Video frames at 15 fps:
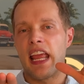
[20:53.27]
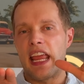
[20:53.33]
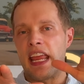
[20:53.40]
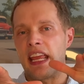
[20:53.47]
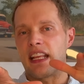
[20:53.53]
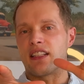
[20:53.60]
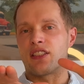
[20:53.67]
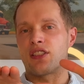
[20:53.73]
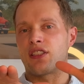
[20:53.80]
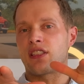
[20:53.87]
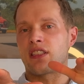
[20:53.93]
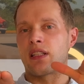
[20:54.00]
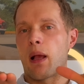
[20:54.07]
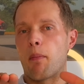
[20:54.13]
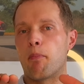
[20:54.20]

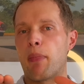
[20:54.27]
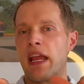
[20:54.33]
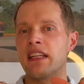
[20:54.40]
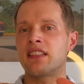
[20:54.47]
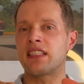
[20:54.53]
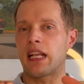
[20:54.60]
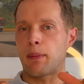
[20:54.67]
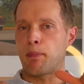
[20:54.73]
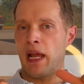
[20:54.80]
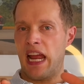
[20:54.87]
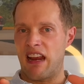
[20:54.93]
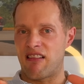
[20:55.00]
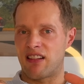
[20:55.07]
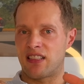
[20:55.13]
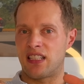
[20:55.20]
it's basic
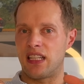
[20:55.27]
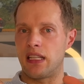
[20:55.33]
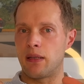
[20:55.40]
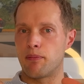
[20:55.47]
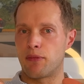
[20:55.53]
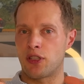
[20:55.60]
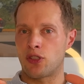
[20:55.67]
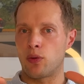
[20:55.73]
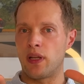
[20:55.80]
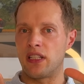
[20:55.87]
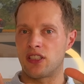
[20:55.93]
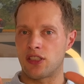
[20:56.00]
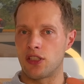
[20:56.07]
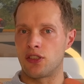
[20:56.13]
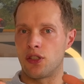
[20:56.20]
parity between
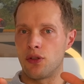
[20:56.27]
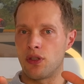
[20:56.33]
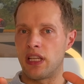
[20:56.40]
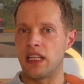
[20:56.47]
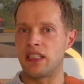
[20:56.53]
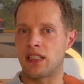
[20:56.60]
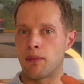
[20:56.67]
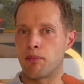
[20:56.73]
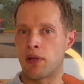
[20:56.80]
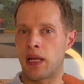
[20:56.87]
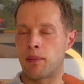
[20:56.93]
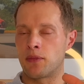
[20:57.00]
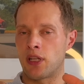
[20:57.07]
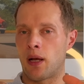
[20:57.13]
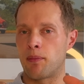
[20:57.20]
Suzukis and
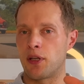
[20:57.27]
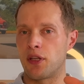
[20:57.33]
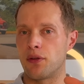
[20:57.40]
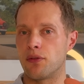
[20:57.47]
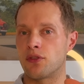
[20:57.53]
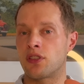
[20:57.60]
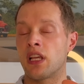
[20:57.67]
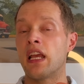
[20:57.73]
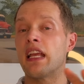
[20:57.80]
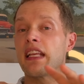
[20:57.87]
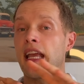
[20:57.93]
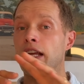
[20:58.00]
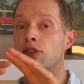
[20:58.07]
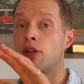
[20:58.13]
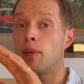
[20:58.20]
BMWs.
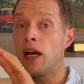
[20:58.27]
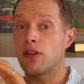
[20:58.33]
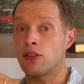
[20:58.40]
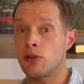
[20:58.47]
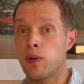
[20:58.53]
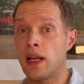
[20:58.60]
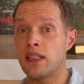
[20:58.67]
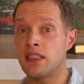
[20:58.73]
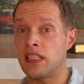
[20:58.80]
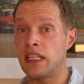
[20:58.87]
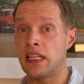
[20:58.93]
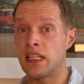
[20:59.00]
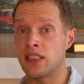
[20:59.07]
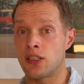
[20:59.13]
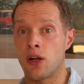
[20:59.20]
Get to about 20
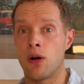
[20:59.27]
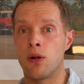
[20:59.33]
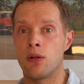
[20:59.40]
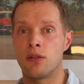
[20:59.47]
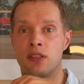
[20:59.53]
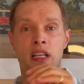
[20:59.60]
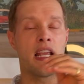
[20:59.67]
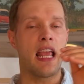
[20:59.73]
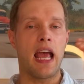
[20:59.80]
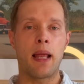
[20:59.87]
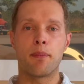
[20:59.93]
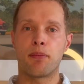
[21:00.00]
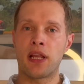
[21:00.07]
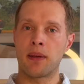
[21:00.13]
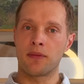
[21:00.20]
years old
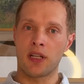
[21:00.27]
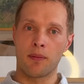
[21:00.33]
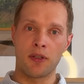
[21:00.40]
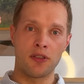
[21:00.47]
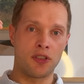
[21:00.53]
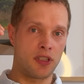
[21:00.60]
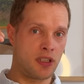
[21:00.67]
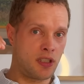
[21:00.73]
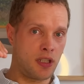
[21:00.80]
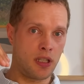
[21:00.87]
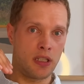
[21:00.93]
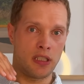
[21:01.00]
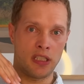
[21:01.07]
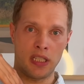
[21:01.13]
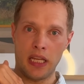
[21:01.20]
and BMWs just
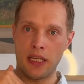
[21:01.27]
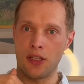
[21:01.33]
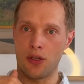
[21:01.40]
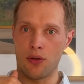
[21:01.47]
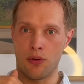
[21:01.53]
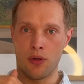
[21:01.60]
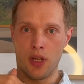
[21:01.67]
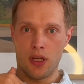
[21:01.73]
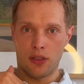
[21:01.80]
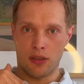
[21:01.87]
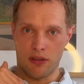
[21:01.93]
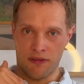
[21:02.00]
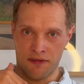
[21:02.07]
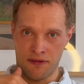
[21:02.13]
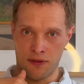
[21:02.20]
continue
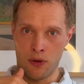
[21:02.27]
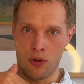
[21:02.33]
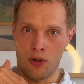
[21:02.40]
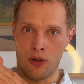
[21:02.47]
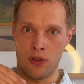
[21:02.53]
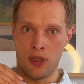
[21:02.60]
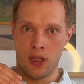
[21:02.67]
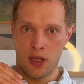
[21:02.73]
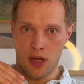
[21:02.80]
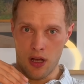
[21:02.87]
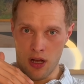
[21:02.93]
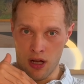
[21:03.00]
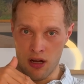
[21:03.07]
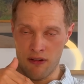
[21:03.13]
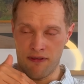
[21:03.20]
to fall
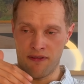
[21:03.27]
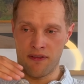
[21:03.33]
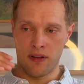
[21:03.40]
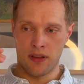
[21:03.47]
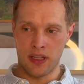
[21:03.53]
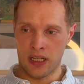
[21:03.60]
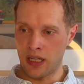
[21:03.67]
off the